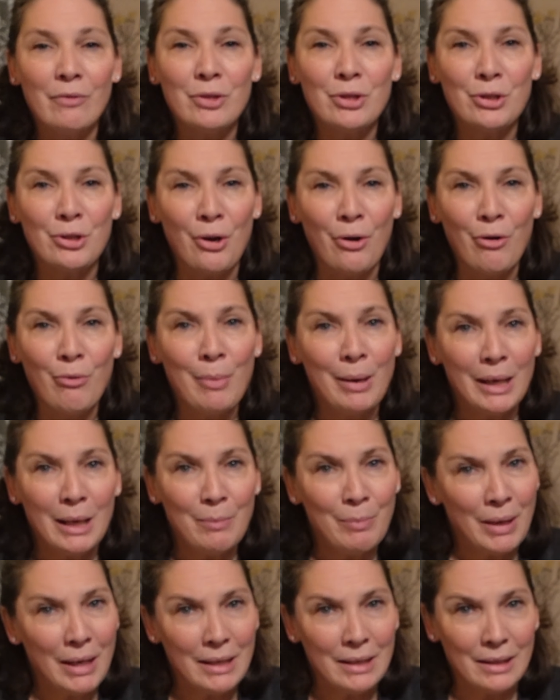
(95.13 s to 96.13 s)
so many
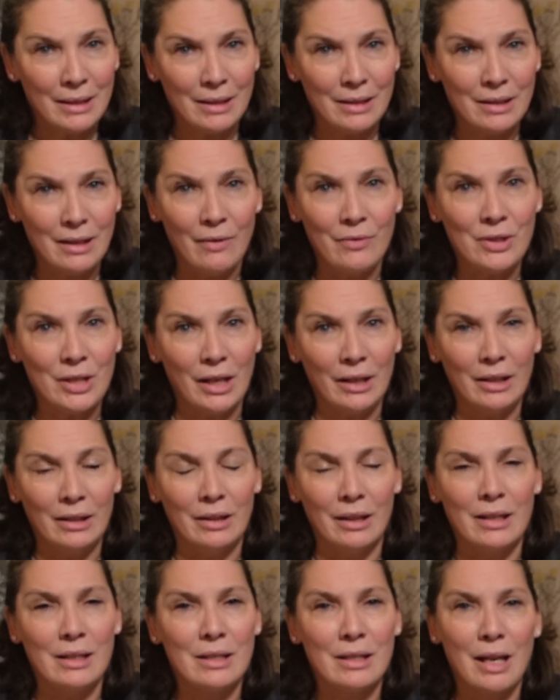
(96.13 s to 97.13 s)
pieces of
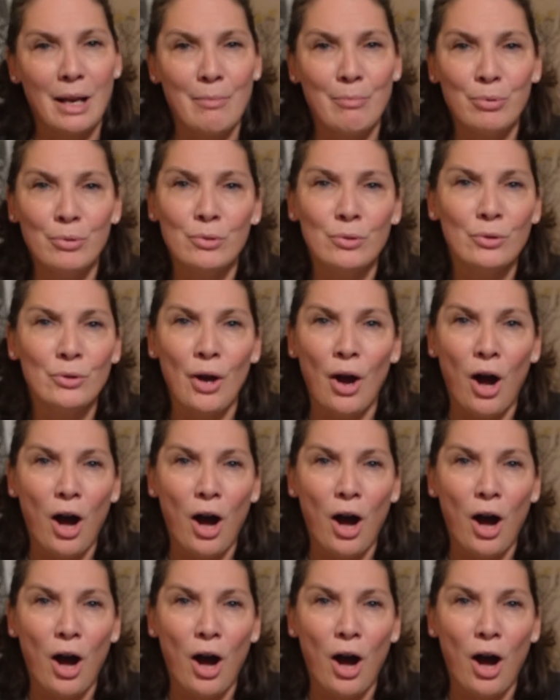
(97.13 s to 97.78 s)
succulents that I pulled